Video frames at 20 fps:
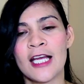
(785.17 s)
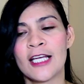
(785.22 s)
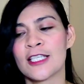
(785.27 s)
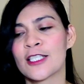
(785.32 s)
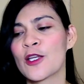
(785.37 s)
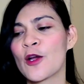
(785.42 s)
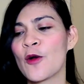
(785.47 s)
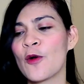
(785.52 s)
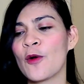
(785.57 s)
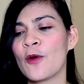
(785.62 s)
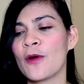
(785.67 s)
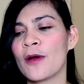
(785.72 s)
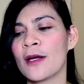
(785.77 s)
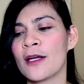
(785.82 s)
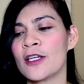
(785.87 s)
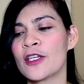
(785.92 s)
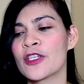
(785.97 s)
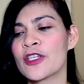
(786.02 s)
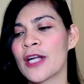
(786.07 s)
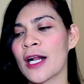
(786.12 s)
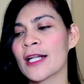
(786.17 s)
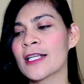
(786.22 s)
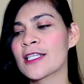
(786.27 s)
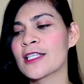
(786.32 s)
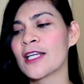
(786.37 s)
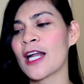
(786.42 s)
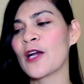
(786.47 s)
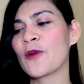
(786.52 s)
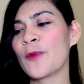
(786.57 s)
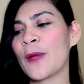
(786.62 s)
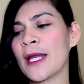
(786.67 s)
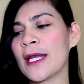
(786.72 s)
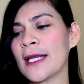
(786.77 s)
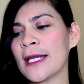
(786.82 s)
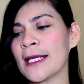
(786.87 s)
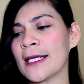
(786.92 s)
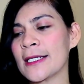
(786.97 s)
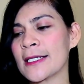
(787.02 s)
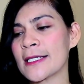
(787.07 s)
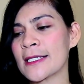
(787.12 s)
So Charles Darwin
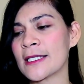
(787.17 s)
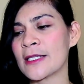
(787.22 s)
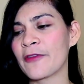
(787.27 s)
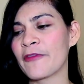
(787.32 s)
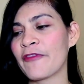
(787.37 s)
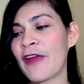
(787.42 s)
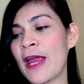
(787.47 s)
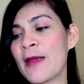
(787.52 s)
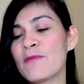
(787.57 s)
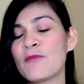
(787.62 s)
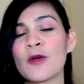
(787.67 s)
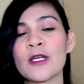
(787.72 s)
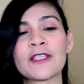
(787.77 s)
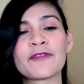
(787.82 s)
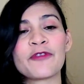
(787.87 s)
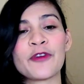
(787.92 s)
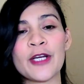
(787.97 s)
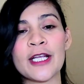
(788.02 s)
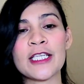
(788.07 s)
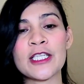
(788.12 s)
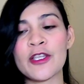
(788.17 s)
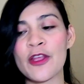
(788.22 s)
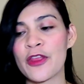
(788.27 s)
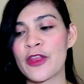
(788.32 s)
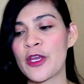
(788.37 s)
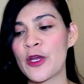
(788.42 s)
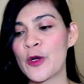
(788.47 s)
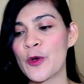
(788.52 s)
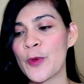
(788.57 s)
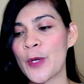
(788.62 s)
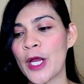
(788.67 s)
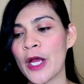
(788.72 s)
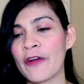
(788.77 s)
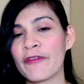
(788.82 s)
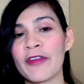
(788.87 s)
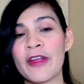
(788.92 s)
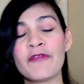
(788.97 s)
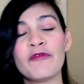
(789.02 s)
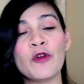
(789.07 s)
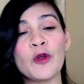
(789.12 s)
is famous for his theory
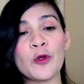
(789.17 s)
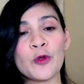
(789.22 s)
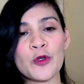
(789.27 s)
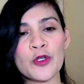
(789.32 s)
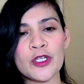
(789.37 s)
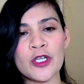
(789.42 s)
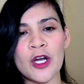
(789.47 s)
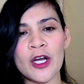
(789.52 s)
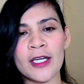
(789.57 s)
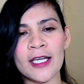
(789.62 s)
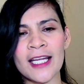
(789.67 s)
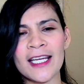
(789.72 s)
of evolution,